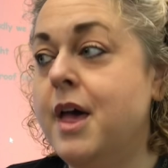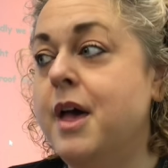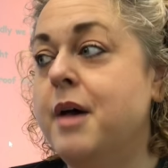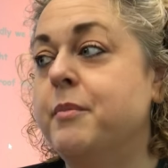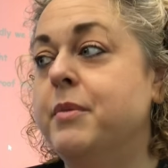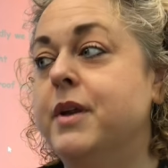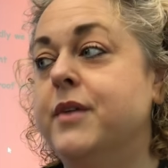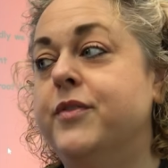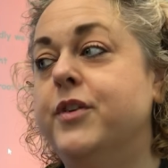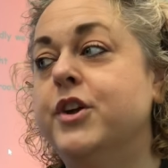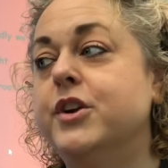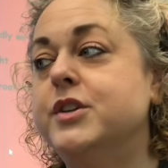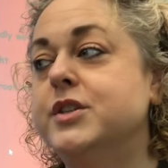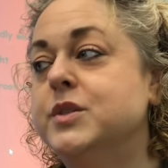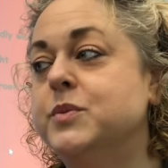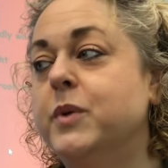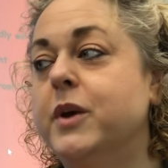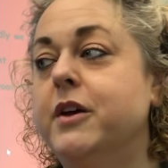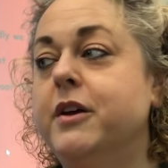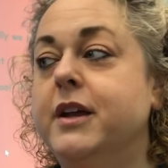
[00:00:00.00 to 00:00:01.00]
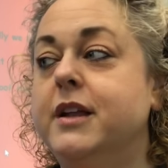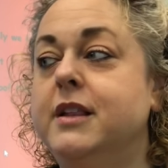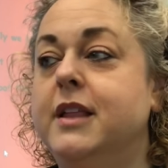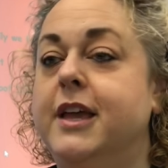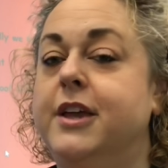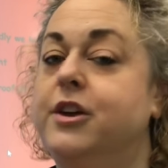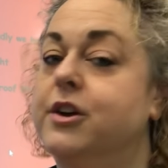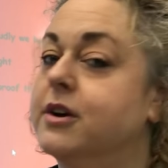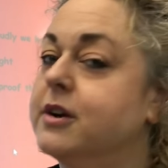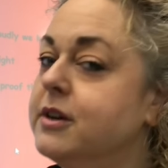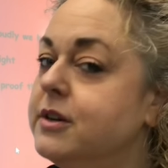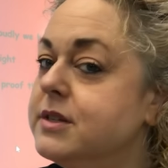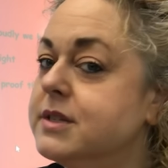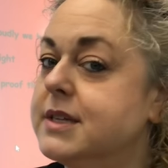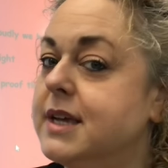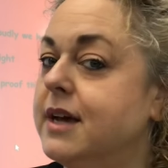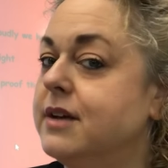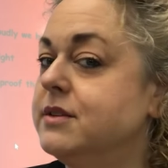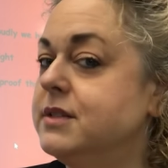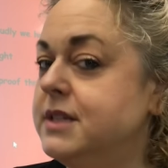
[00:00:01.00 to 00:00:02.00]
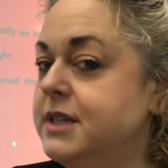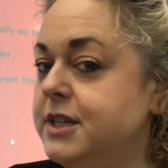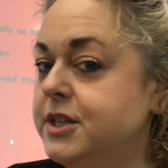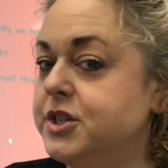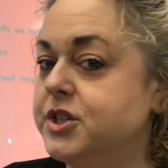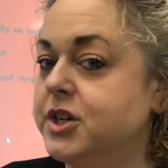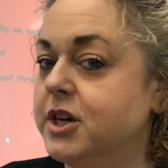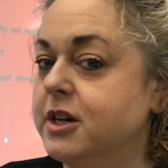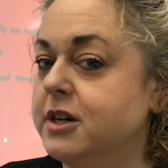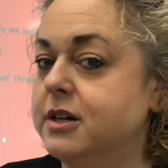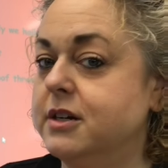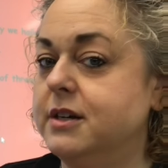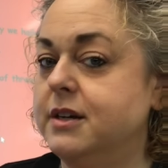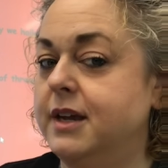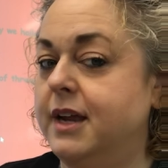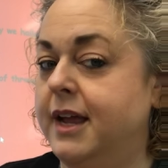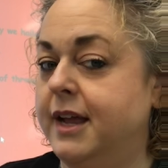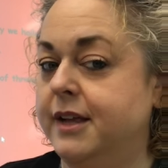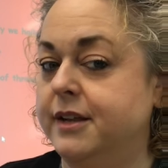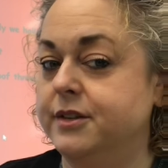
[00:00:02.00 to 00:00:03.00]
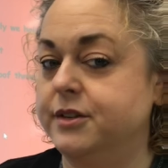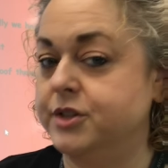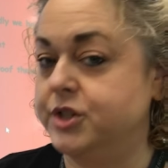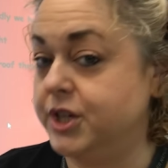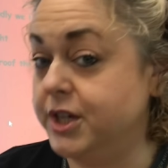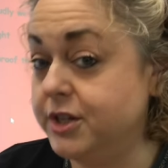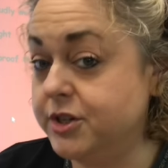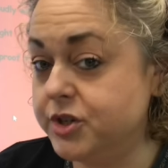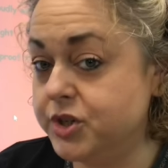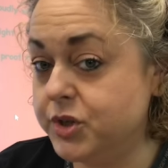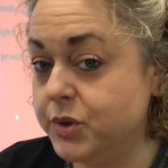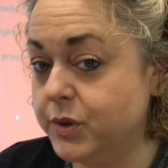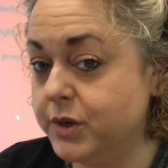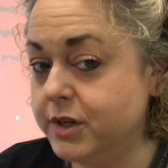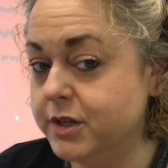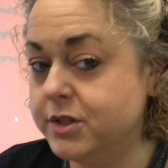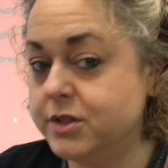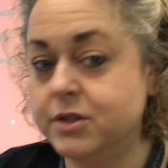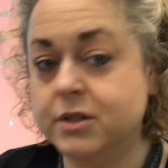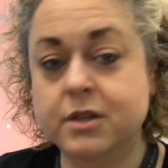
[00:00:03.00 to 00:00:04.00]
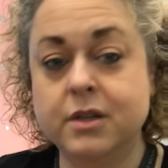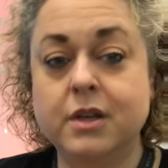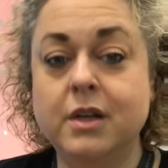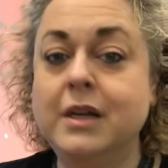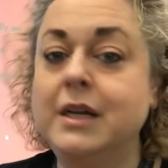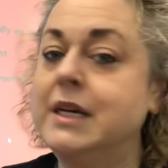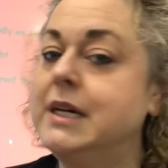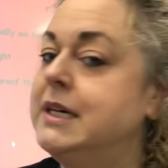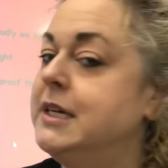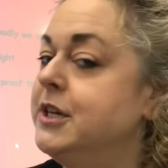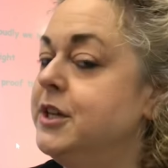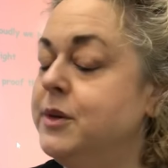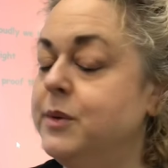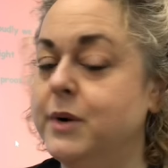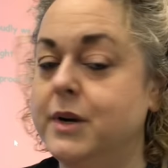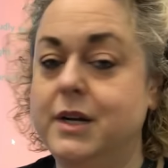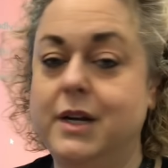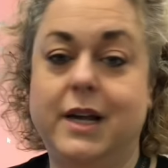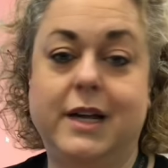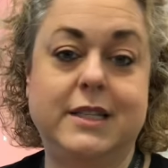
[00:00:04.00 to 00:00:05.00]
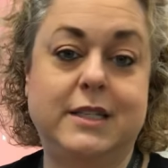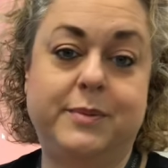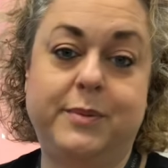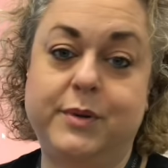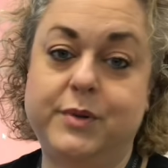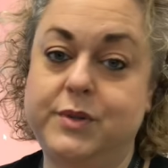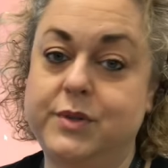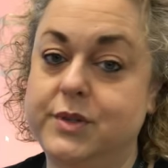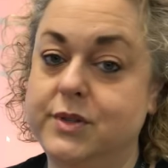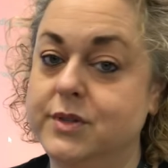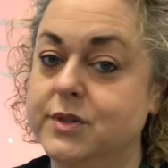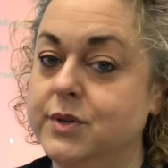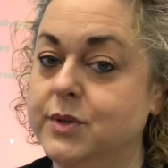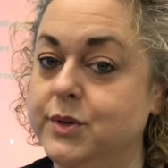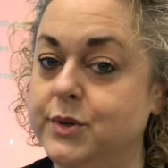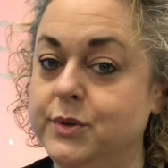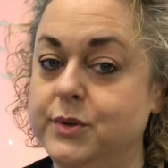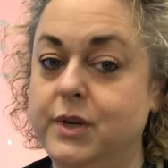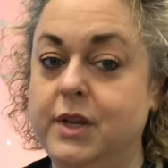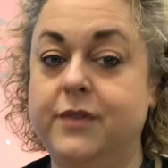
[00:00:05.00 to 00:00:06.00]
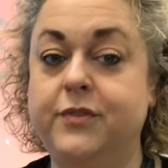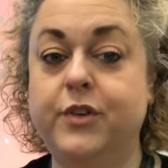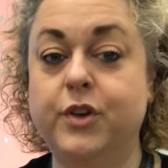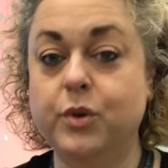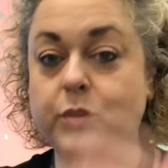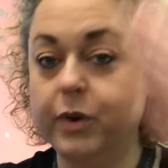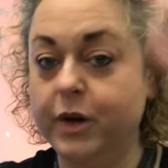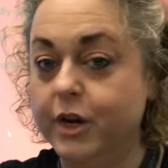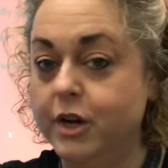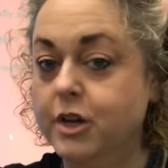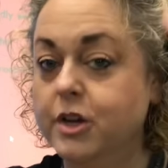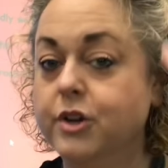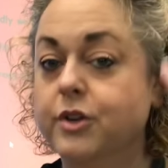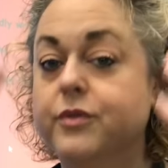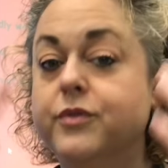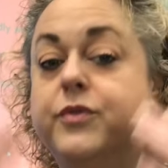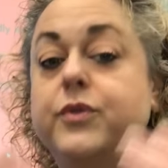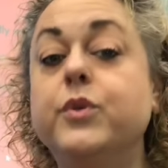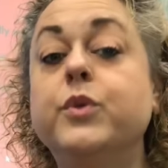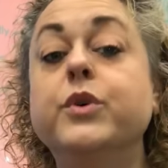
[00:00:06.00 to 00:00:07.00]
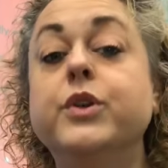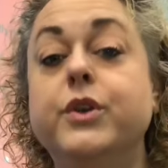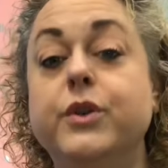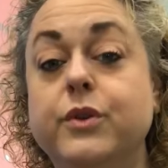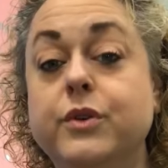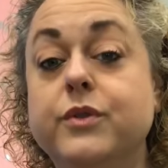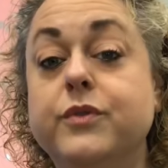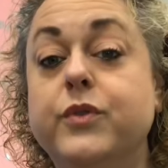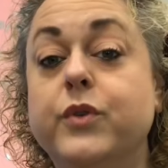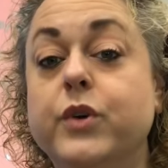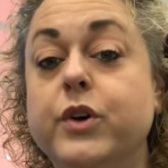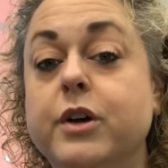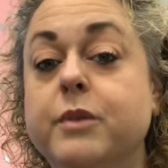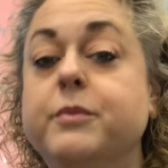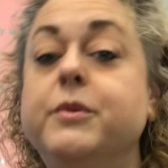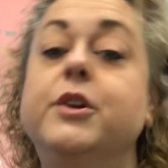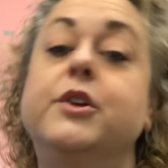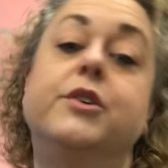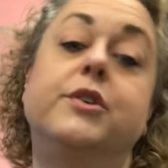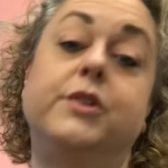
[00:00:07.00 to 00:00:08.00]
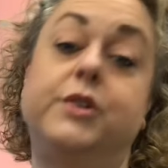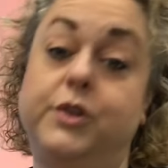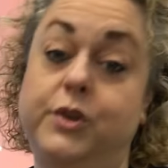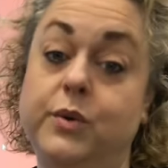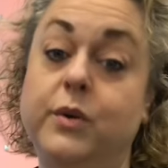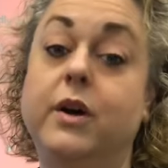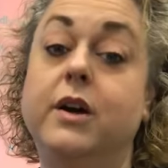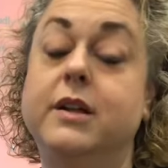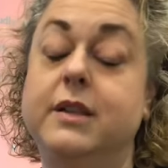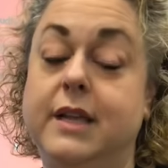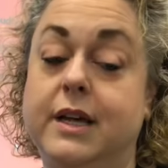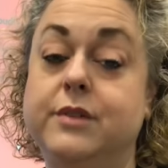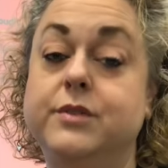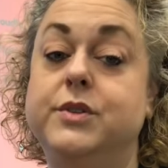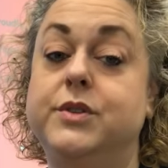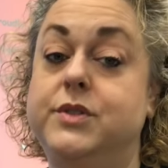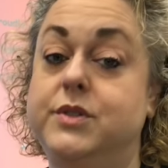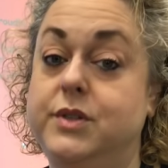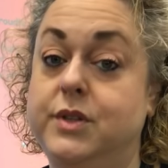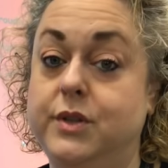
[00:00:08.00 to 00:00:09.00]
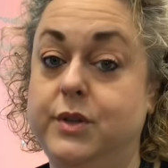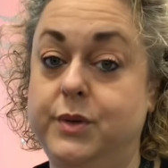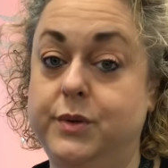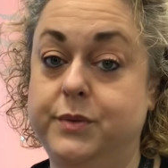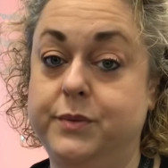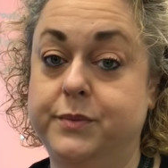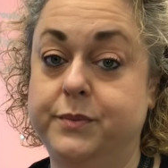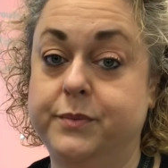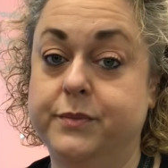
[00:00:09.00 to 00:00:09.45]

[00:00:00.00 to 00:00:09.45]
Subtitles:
But if you're just wearing like your Girl Scout t-shirt and jean shorts, you are not supposed to salute. If you're wearing your full uniform, you are allowed to salute.